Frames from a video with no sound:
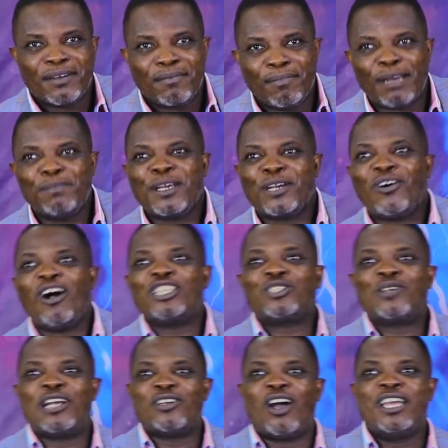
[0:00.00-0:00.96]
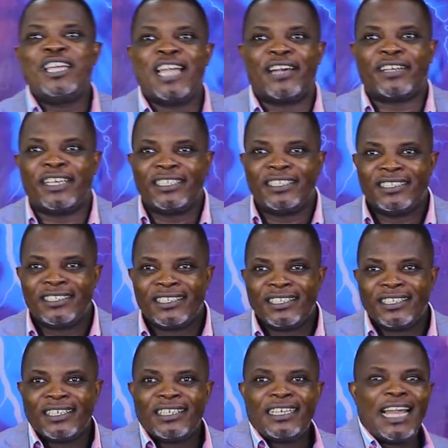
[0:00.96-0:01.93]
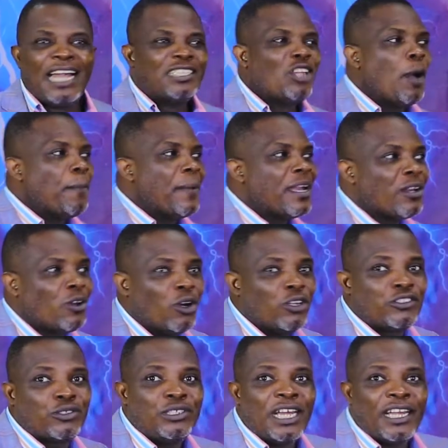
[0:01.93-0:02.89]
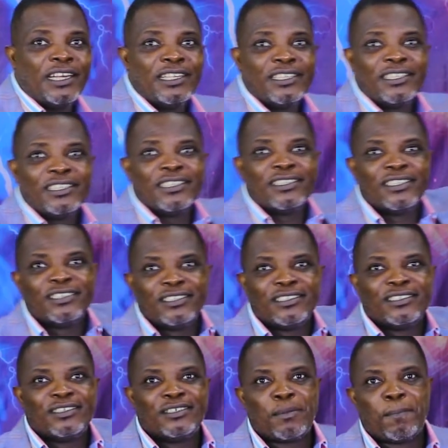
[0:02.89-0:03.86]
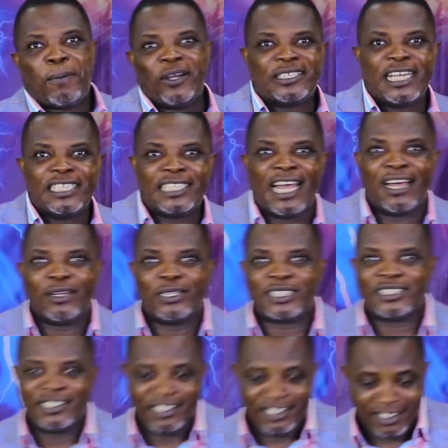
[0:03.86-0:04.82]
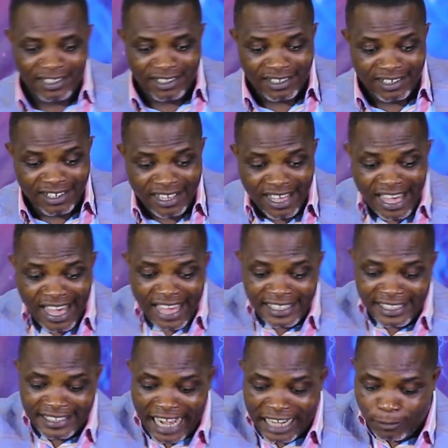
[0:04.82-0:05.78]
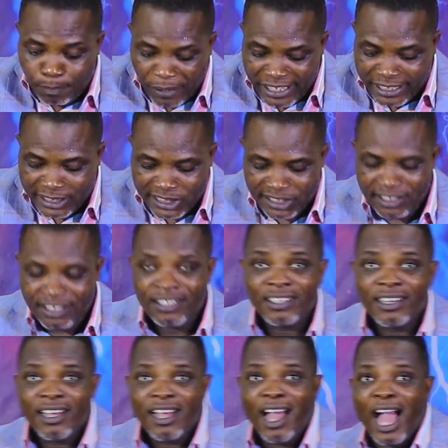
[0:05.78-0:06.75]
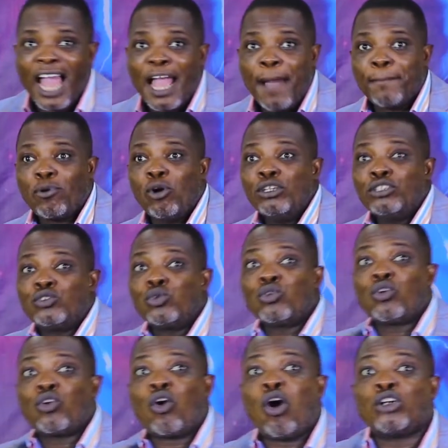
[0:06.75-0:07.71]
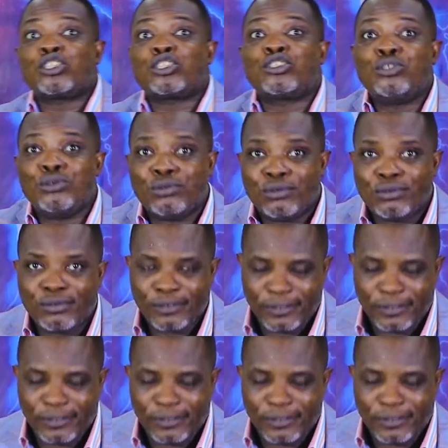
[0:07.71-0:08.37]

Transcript: But because you are not hearing, get up and go to the potter's house. And in that place, I am going to cause